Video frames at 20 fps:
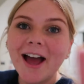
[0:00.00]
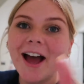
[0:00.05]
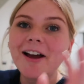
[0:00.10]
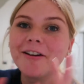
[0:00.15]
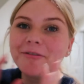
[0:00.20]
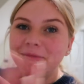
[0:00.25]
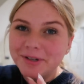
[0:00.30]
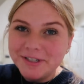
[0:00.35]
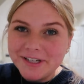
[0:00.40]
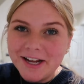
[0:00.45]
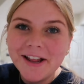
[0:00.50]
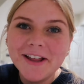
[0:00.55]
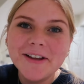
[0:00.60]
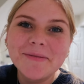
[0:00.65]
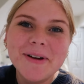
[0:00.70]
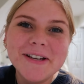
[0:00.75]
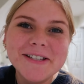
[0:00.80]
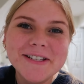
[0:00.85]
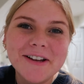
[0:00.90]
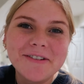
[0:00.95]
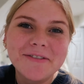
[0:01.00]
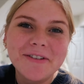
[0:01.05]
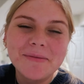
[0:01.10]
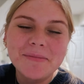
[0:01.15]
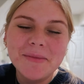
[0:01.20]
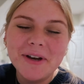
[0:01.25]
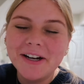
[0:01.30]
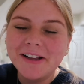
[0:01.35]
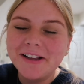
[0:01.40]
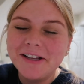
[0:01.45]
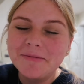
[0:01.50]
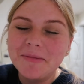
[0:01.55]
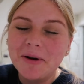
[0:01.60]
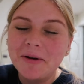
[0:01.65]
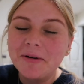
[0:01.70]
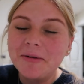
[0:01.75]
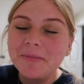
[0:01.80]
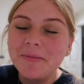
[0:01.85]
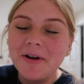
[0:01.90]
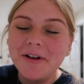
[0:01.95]
I've been telling myself I'm gonna clean my
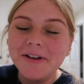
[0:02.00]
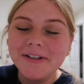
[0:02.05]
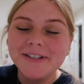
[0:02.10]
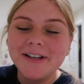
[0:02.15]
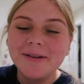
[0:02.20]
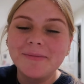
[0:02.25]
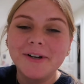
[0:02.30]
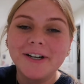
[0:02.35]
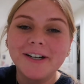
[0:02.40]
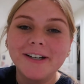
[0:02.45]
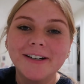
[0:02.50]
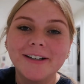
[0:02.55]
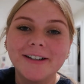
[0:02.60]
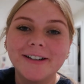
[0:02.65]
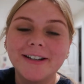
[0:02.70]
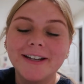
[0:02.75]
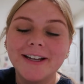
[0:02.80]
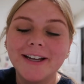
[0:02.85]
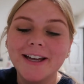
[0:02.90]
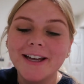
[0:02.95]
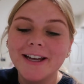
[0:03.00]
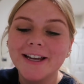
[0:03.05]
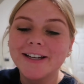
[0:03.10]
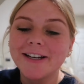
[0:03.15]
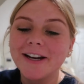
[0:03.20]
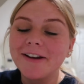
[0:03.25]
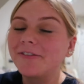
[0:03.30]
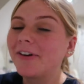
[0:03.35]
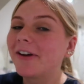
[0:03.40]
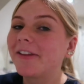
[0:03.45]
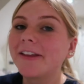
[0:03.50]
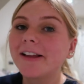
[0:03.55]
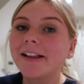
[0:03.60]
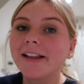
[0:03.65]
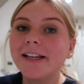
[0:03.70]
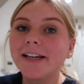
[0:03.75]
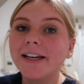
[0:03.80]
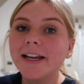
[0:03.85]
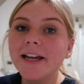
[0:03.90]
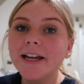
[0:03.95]
room all summer and I finally
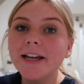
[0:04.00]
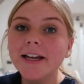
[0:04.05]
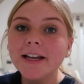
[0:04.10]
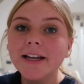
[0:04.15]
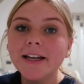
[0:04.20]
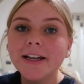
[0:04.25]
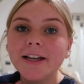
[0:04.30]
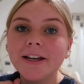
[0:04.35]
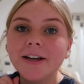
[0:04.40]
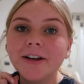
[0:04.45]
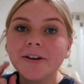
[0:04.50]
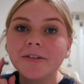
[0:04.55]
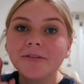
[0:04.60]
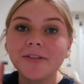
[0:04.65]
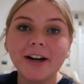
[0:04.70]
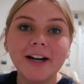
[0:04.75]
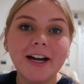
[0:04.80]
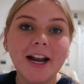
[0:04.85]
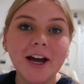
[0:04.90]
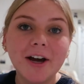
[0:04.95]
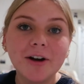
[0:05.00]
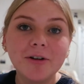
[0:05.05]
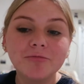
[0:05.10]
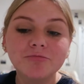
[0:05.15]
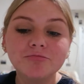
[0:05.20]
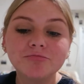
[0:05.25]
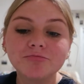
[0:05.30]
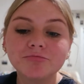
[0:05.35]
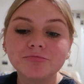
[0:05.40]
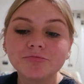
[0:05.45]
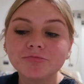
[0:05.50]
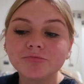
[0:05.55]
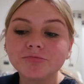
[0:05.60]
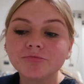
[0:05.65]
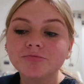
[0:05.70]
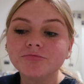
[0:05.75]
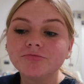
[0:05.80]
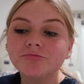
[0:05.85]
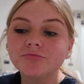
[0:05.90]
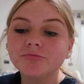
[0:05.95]
cleaned it right now,
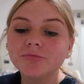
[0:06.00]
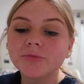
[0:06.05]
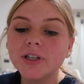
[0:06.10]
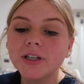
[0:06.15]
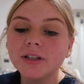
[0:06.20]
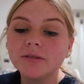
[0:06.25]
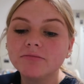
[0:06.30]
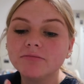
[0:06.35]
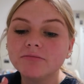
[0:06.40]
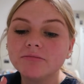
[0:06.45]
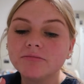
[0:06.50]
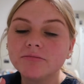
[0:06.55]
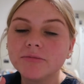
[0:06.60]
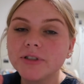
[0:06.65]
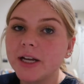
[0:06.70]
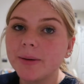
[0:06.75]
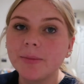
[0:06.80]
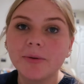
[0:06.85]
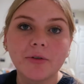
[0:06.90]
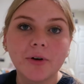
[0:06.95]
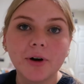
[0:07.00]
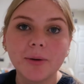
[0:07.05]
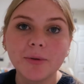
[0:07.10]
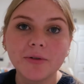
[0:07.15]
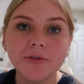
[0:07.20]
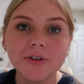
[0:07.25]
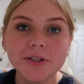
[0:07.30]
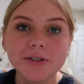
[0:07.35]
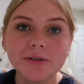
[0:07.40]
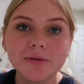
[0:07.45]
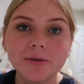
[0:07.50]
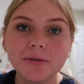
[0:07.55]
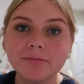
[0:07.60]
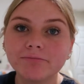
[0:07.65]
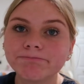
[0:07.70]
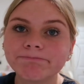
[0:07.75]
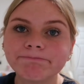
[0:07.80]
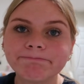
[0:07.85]
the day before I move into school.